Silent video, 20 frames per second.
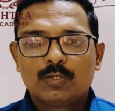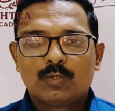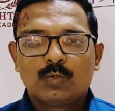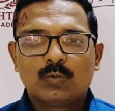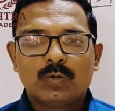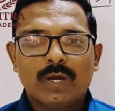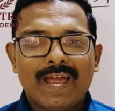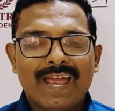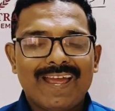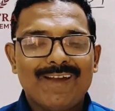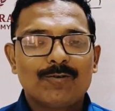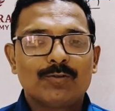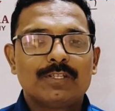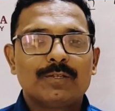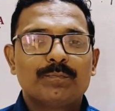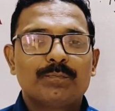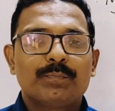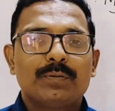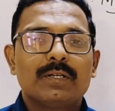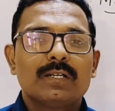to have
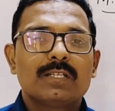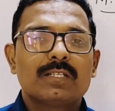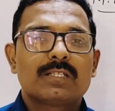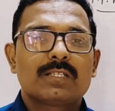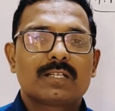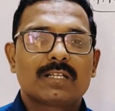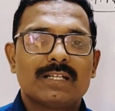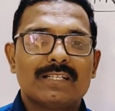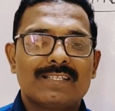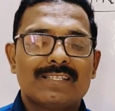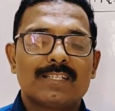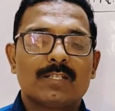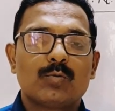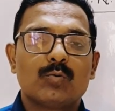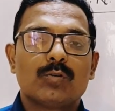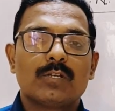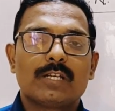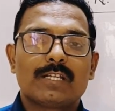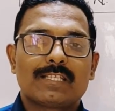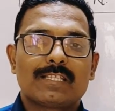the first
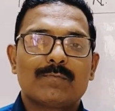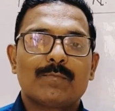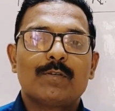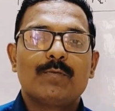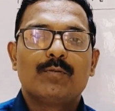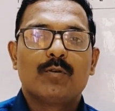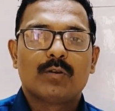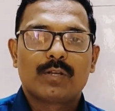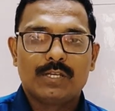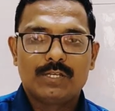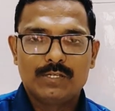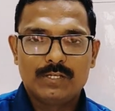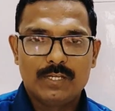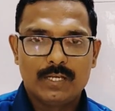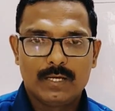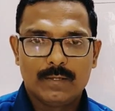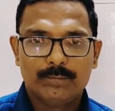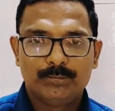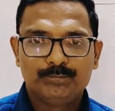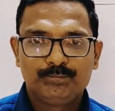constituent assembly for
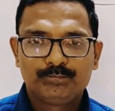India.